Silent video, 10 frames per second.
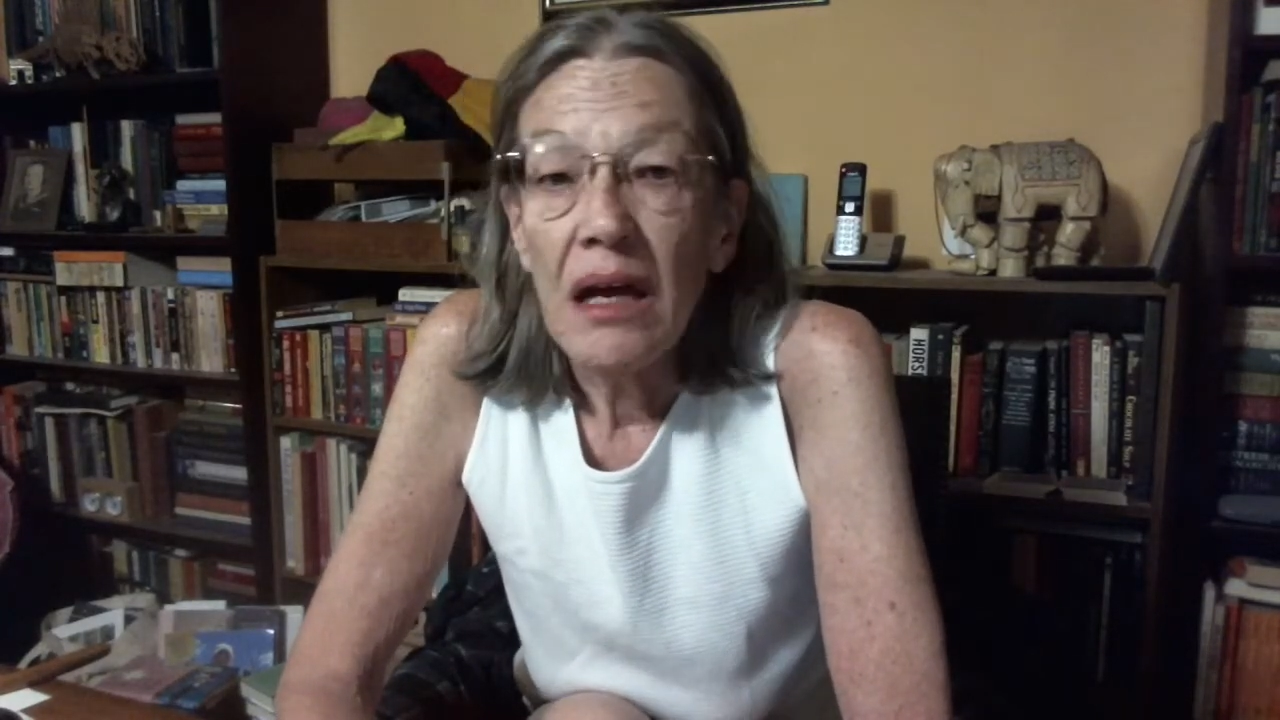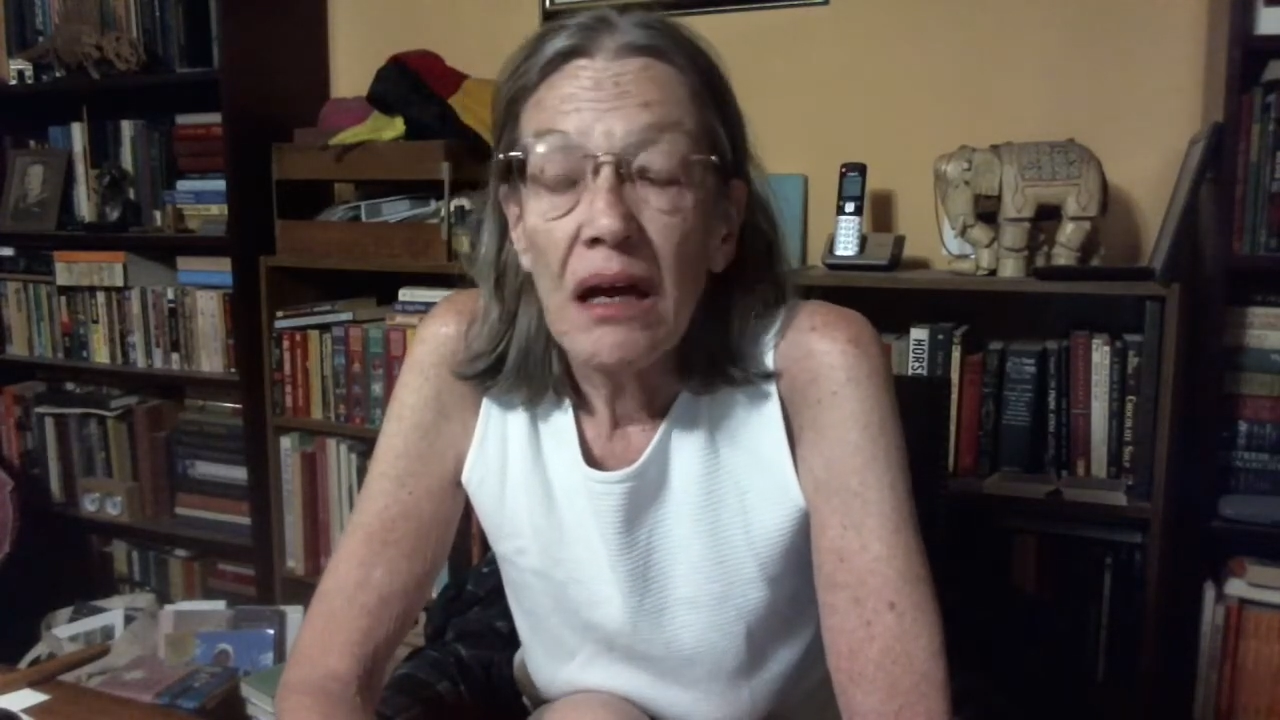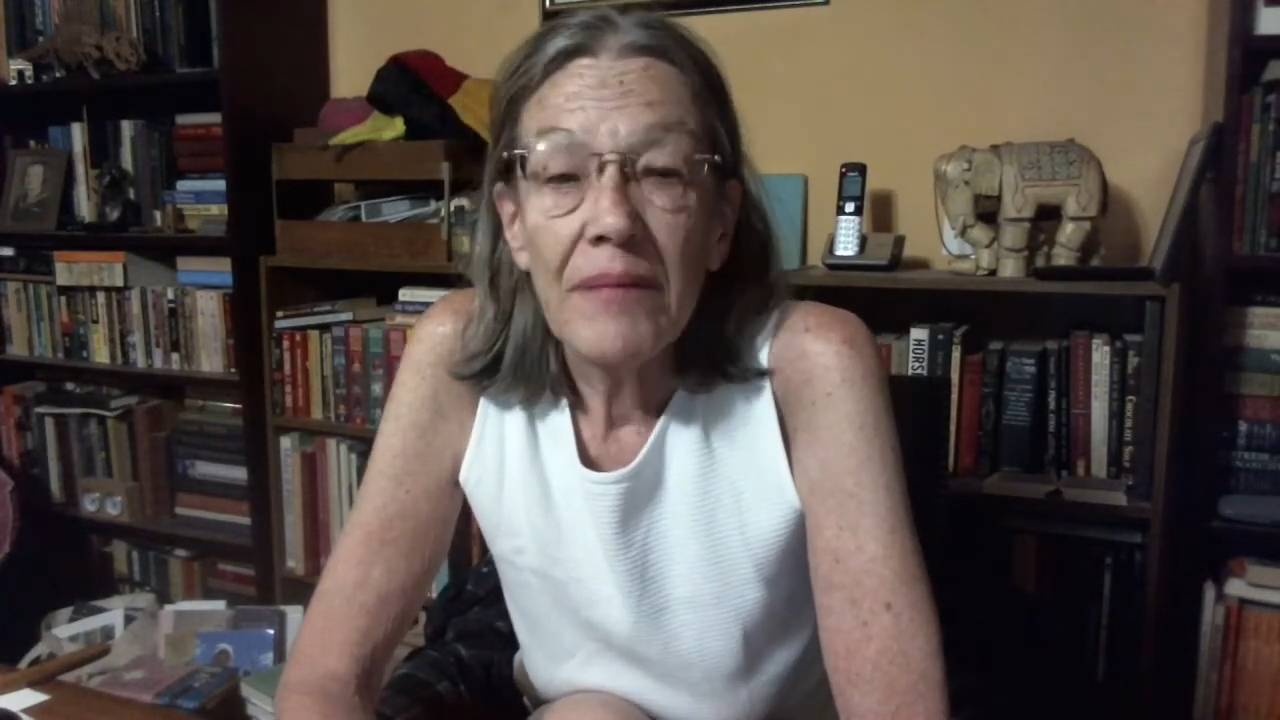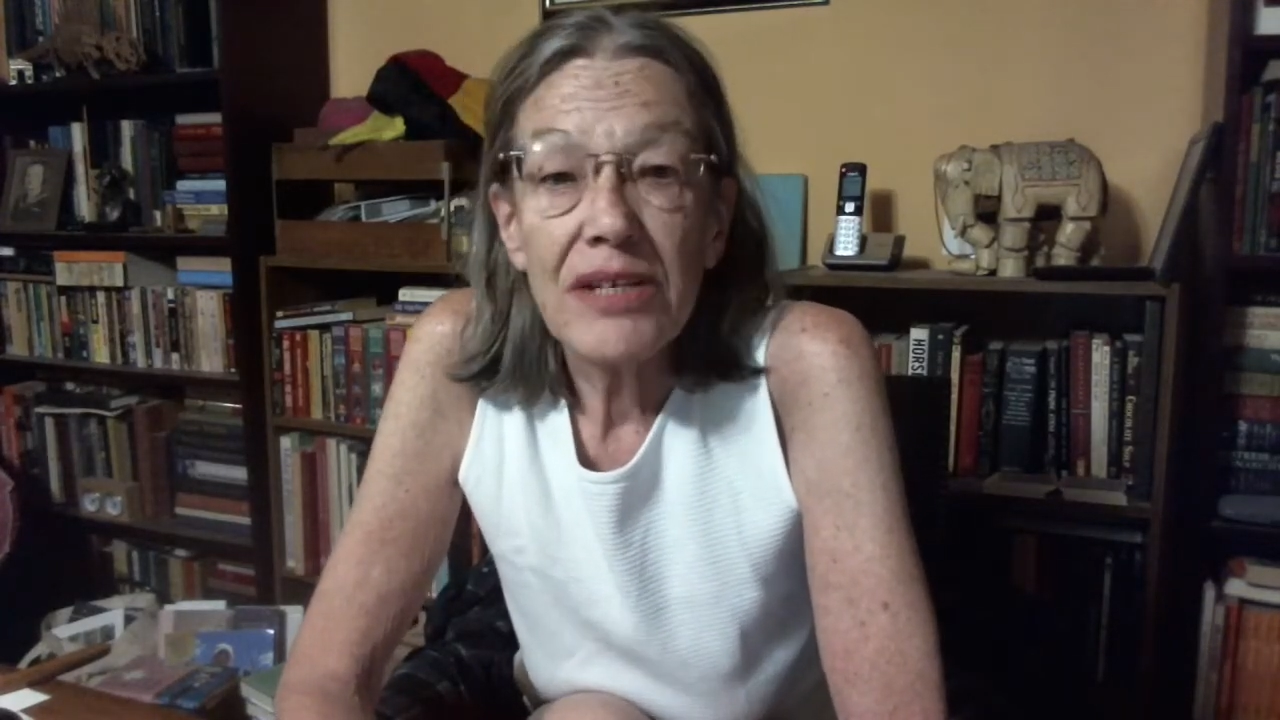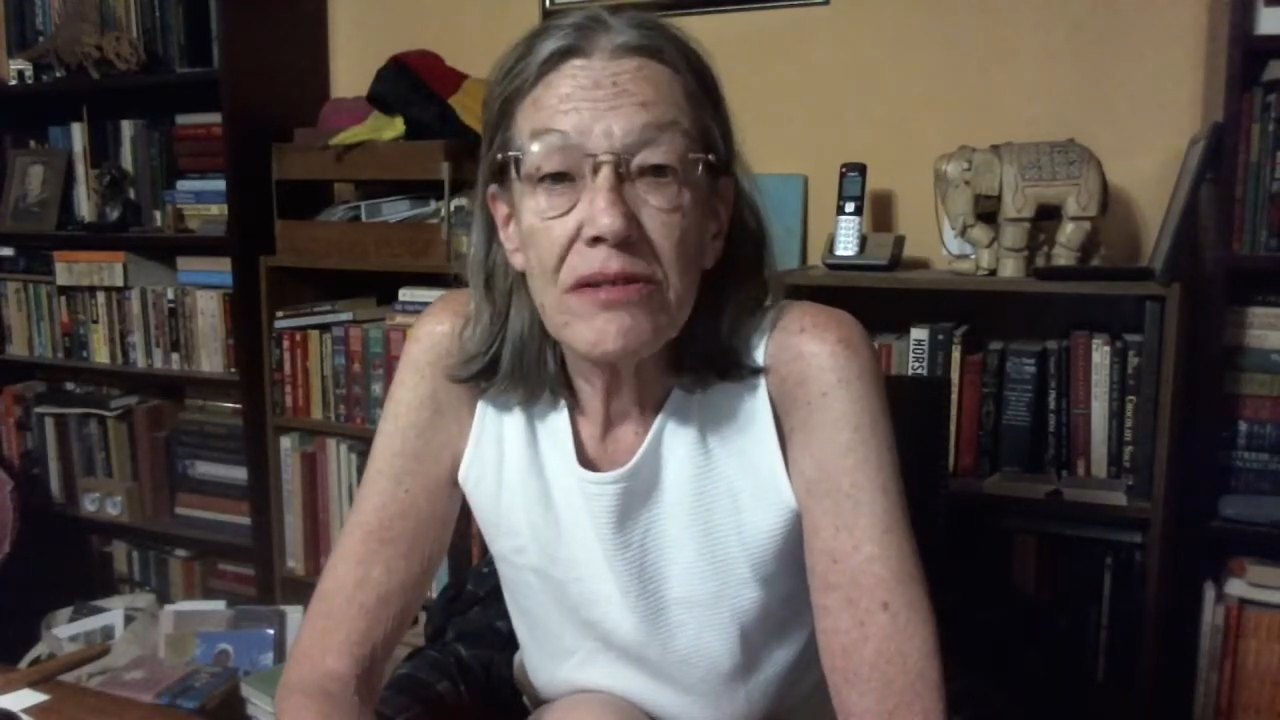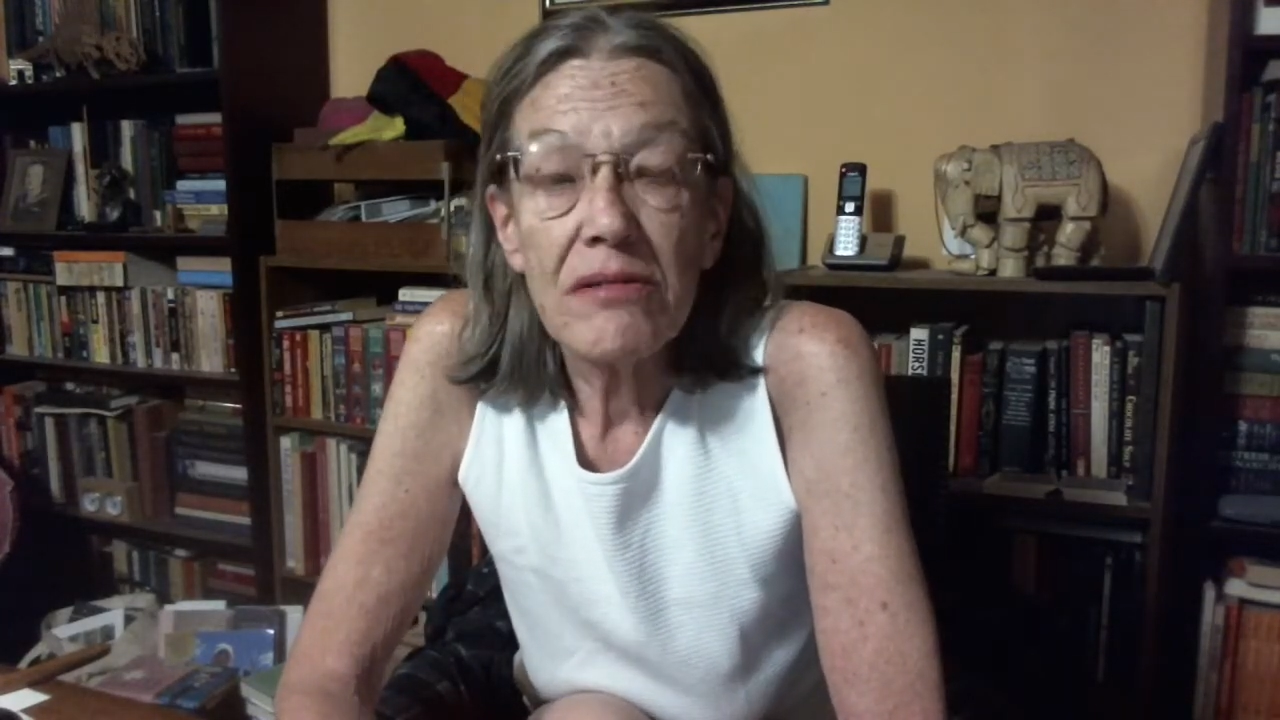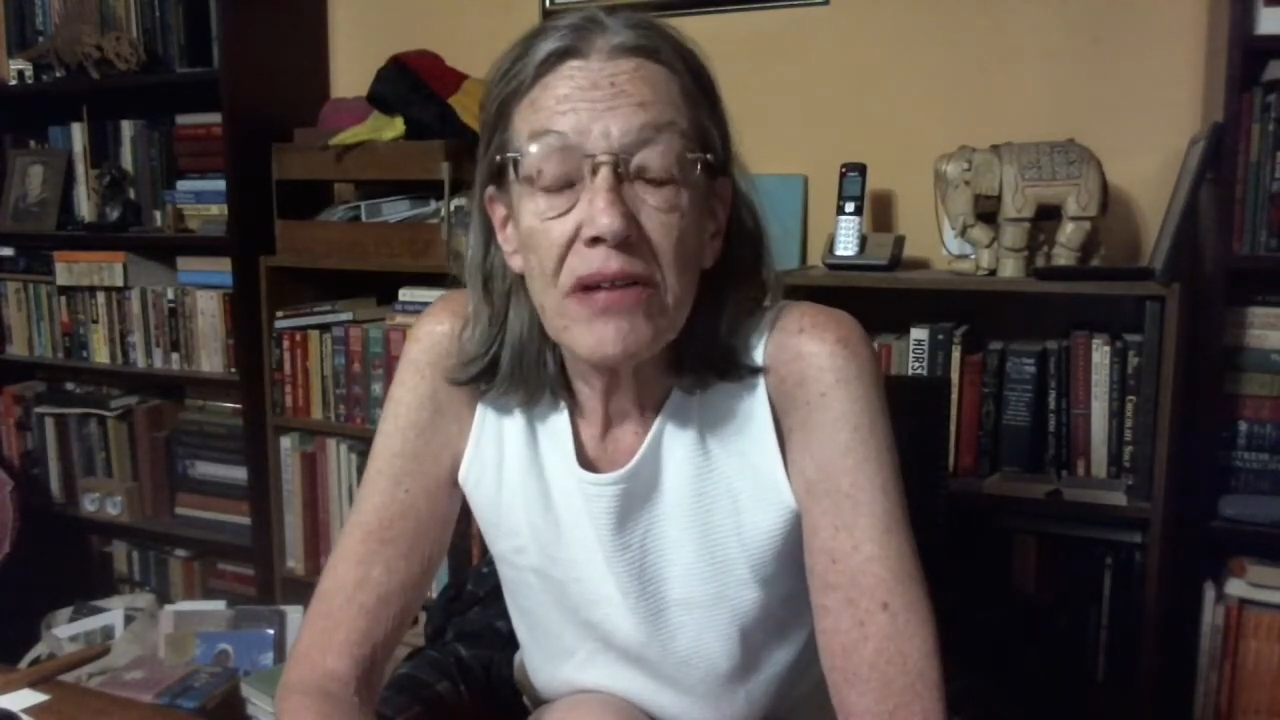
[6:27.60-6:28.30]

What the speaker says: Mr.